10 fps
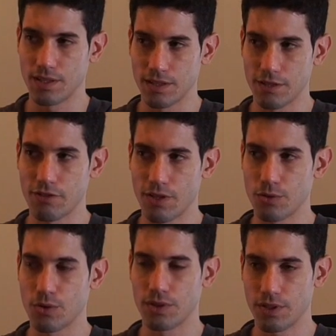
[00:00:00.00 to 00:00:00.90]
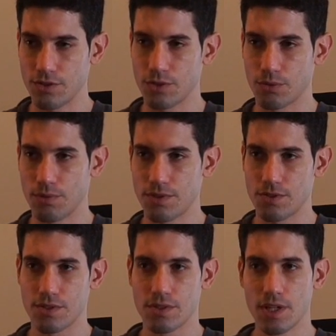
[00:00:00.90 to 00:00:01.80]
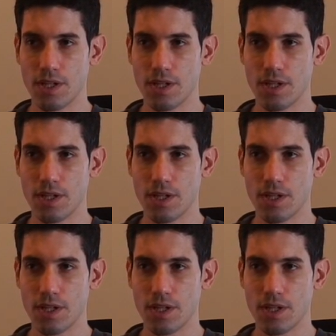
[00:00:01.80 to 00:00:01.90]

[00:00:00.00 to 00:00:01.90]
and giving out your attention to messages,